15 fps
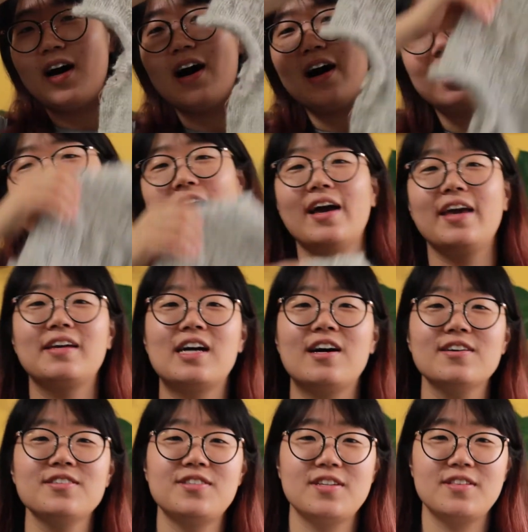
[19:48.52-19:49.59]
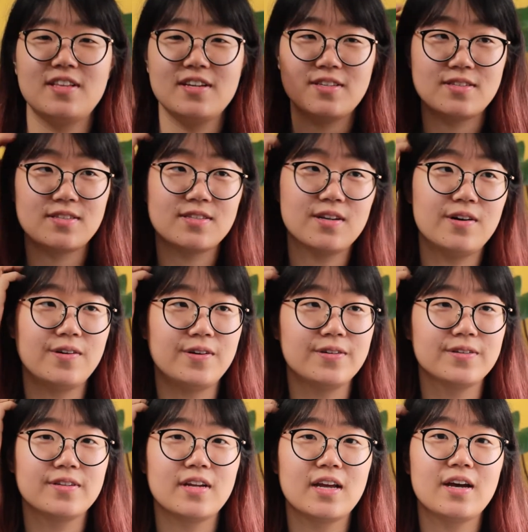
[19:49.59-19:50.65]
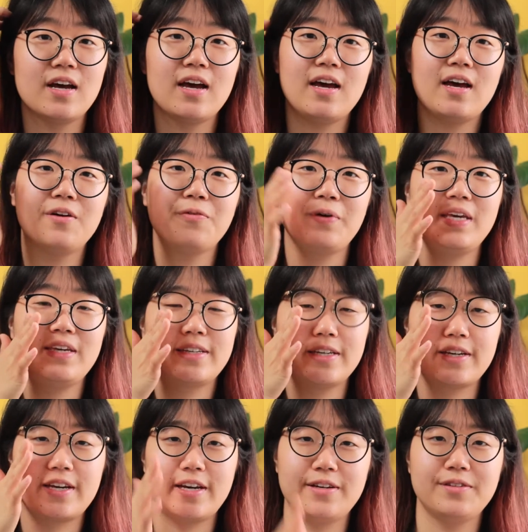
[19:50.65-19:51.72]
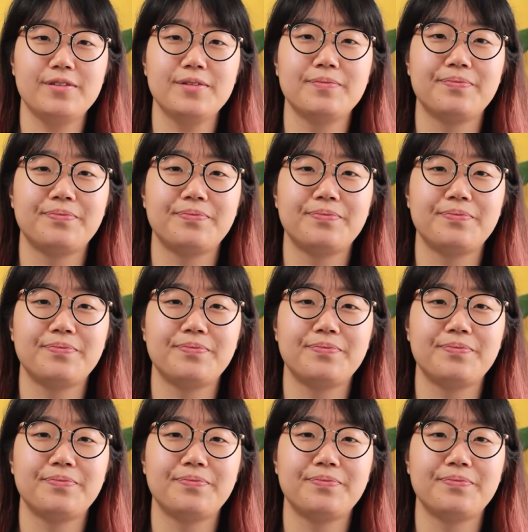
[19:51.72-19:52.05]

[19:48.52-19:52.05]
I casted this on a week ago,